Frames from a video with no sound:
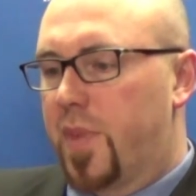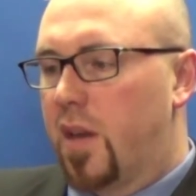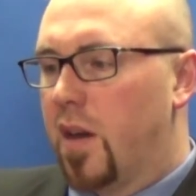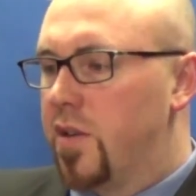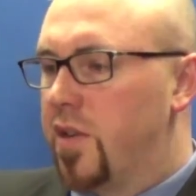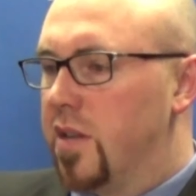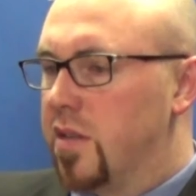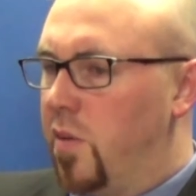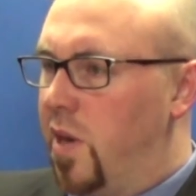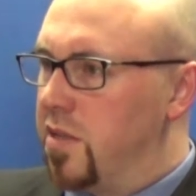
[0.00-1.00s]
Got a
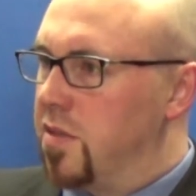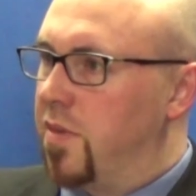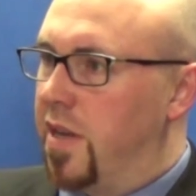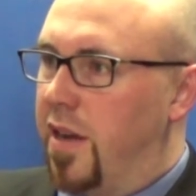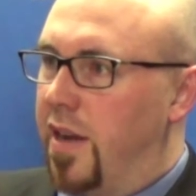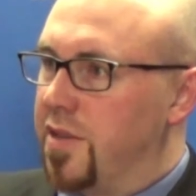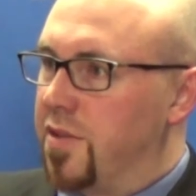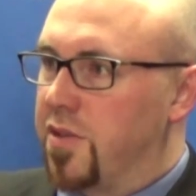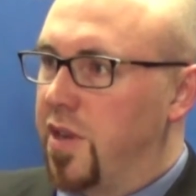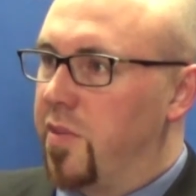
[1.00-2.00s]
chance to watch us play in a
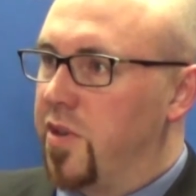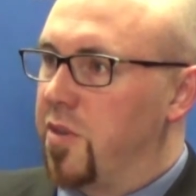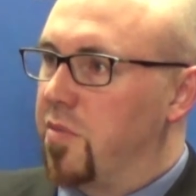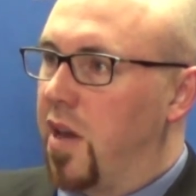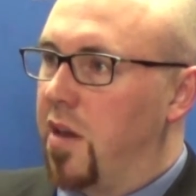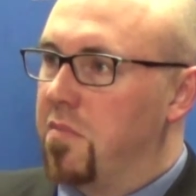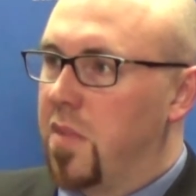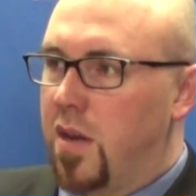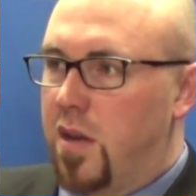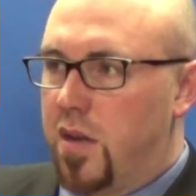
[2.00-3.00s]
national championship game
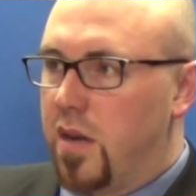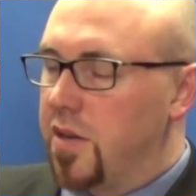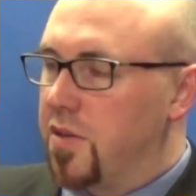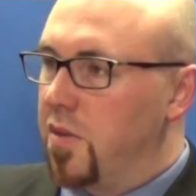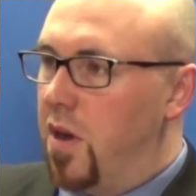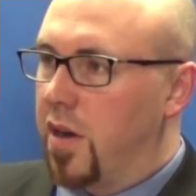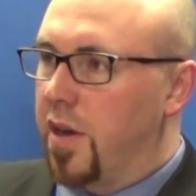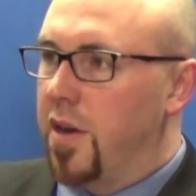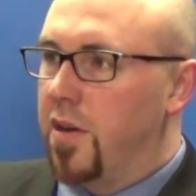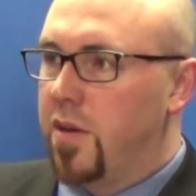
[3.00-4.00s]
not too long
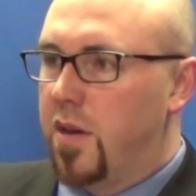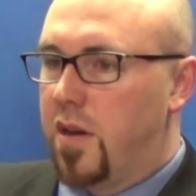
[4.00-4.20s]
ago.